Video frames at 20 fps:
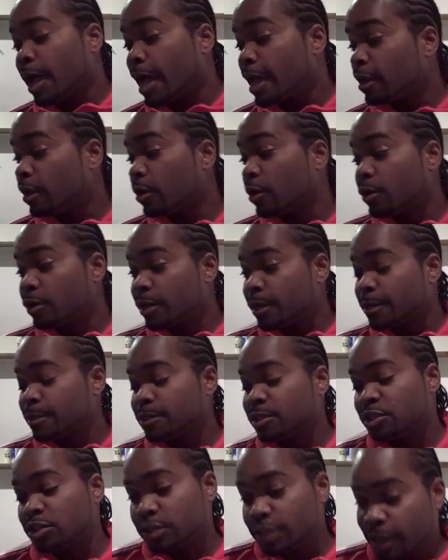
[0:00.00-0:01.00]
I learned
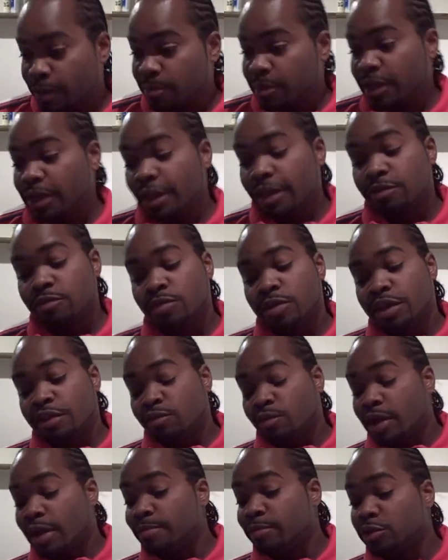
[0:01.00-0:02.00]
that to step that up, so
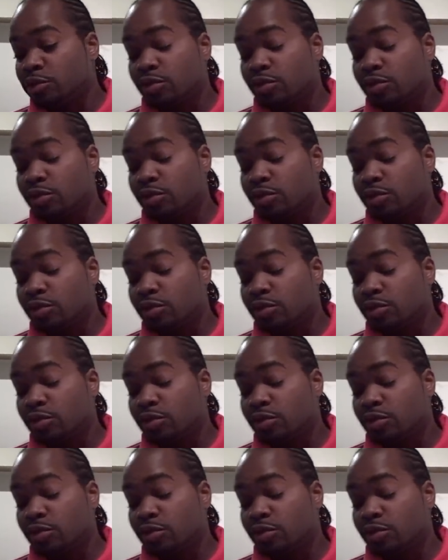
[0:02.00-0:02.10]
that's why I've